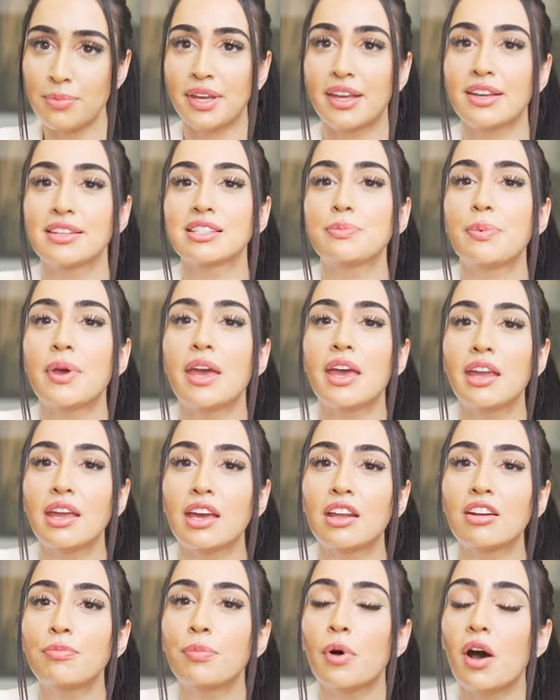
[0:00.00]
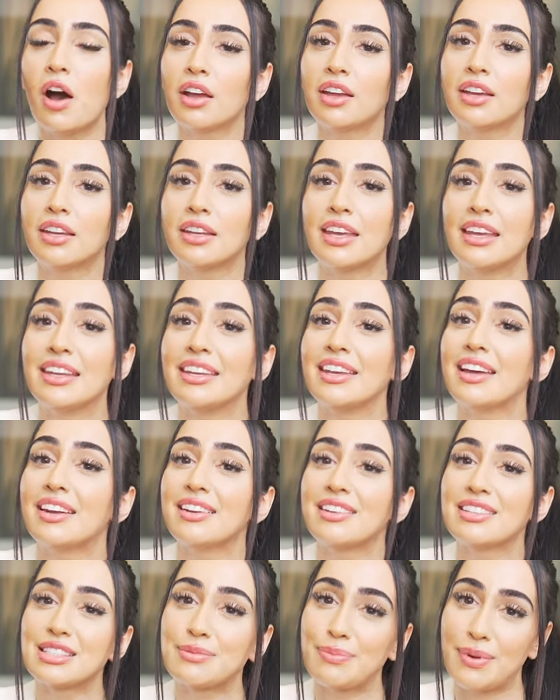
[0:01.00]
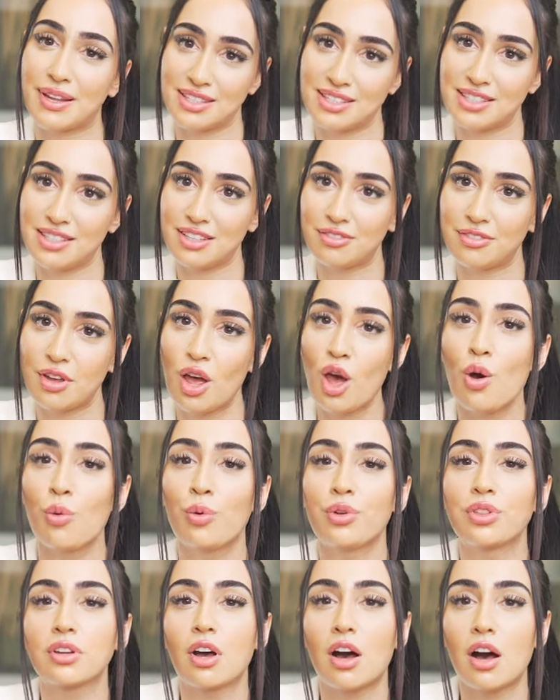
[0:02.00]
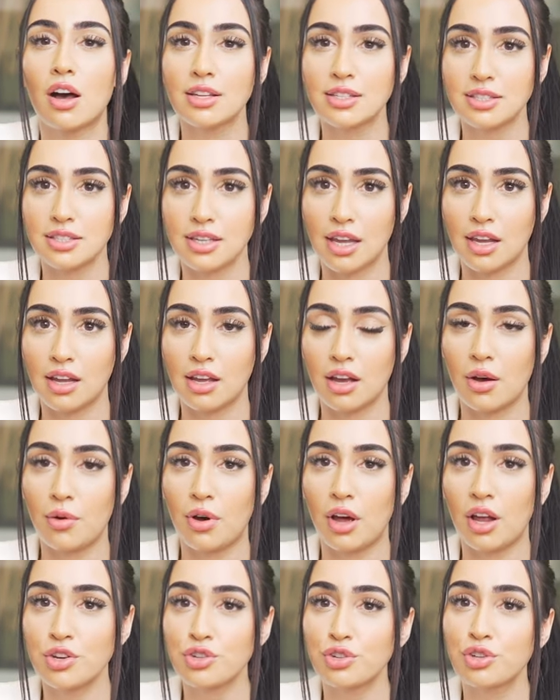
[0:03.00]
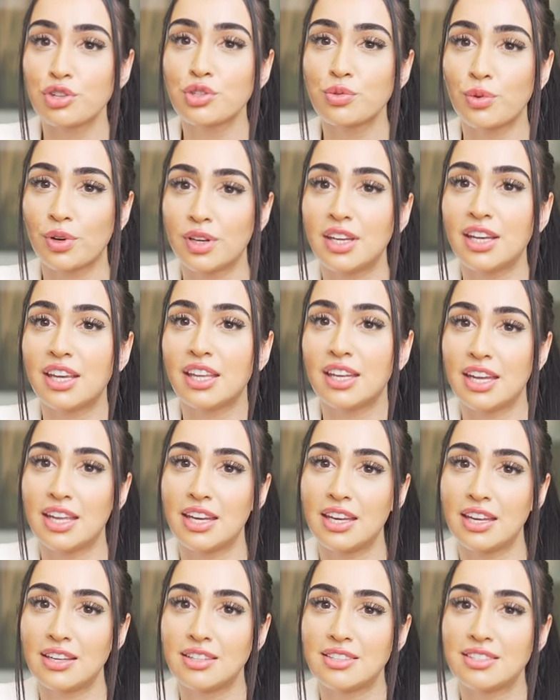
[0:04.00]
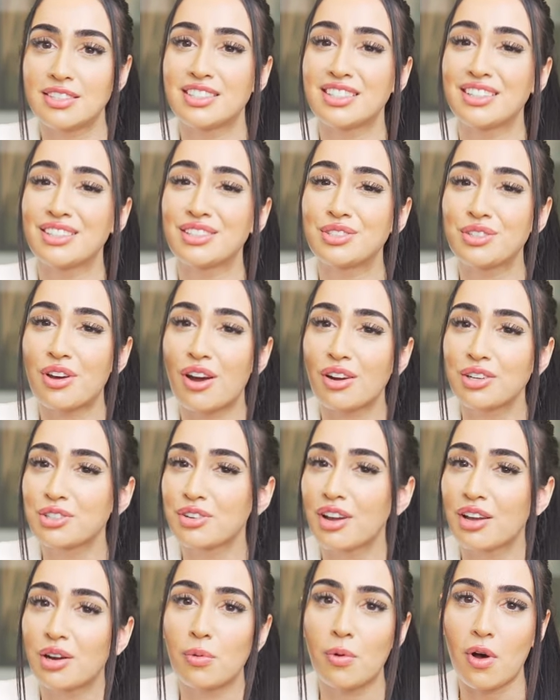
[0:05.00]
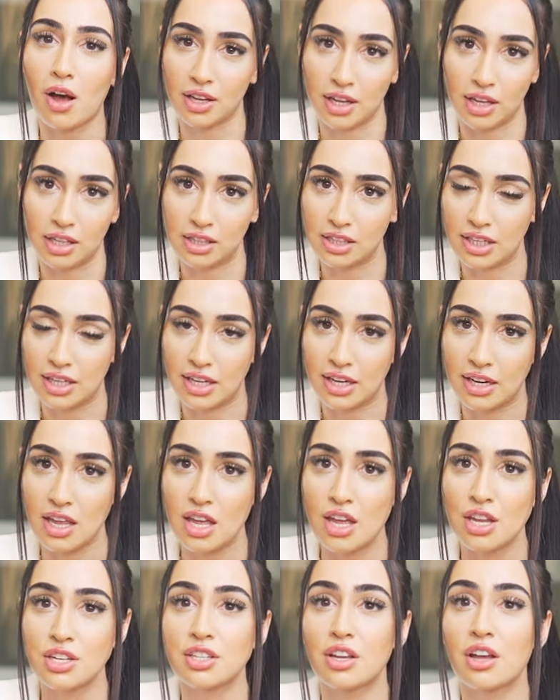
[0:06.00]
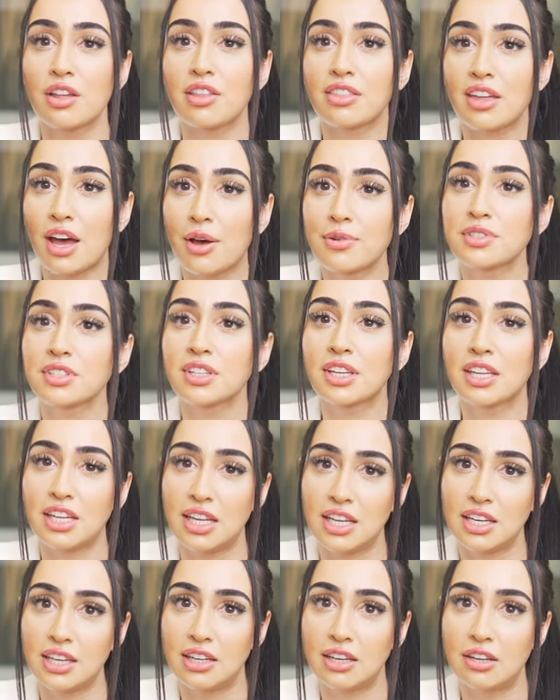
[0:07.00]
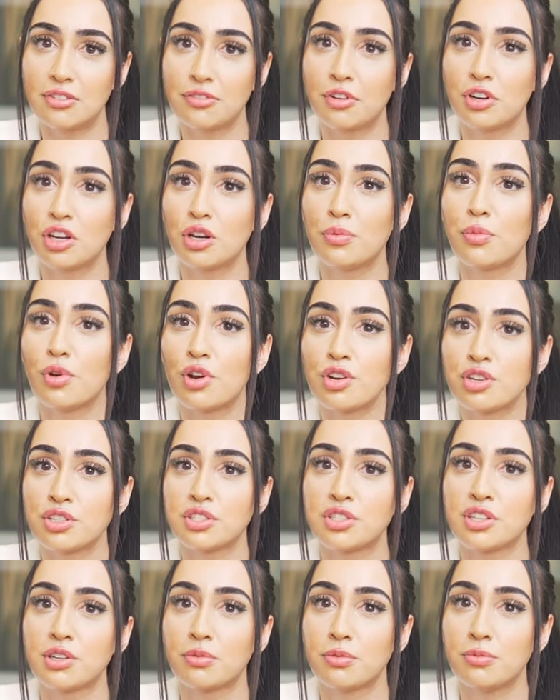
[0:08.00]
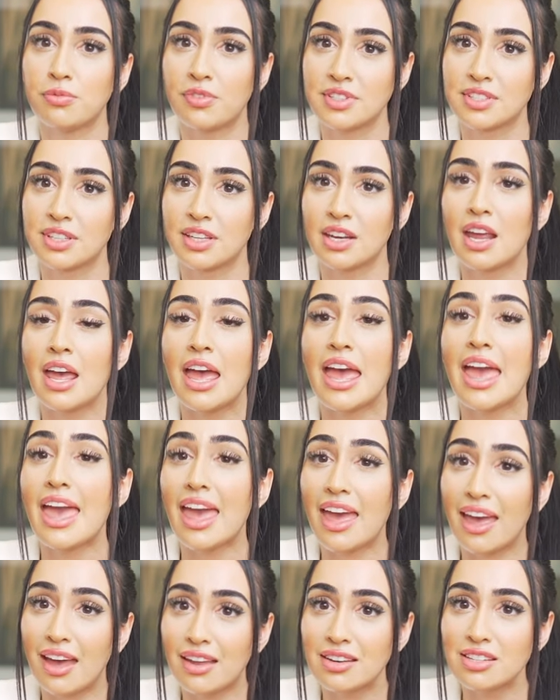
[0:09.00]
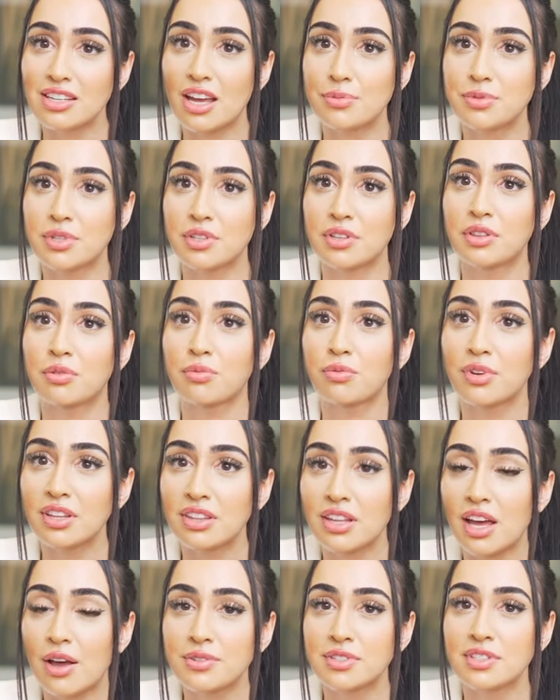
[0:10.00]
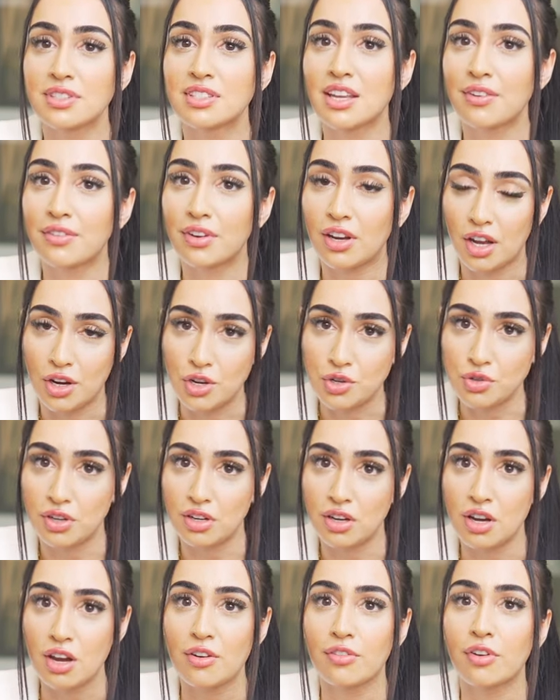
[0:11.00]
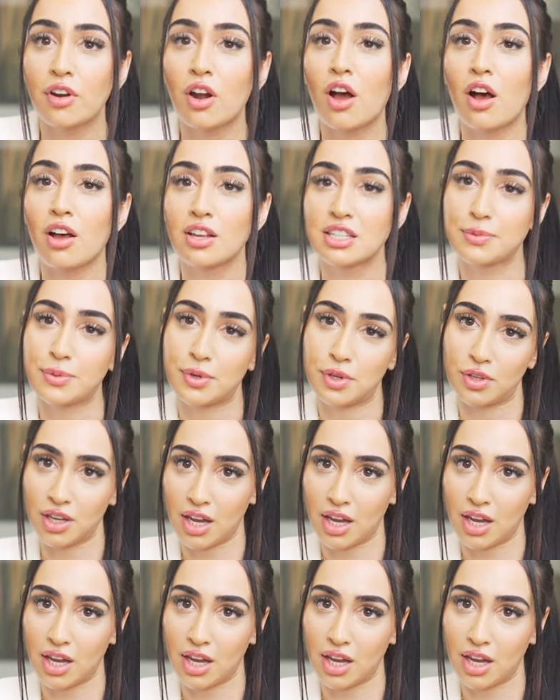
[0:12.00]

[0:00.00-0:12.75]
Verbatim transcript: Because paying out of pocket can get expensive with costs like 120 Canadian to see a doctor at a walk-in clinic to 1,000 Canadian for an emergency room visit and up to 3,700 for hospital